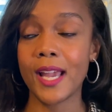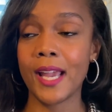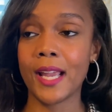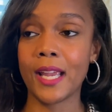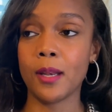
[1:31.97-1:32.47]

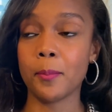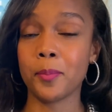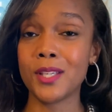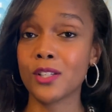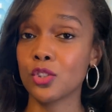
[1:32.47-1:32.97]
and
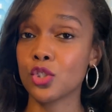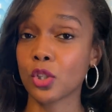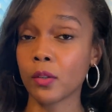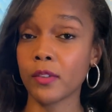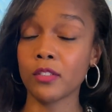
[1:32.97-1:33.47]
be
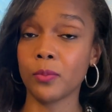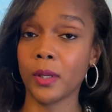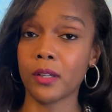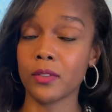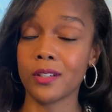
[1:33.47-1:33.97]
conservative
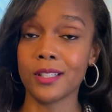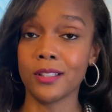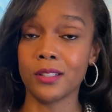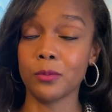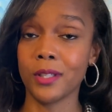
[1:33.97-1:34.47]
whenever you're
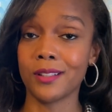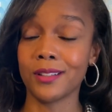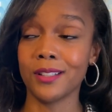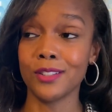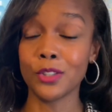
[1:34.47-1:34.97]
dealing with
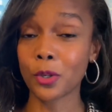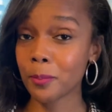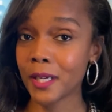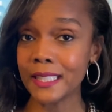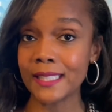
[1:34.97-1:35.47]
your
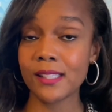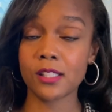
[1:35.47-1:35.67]
money,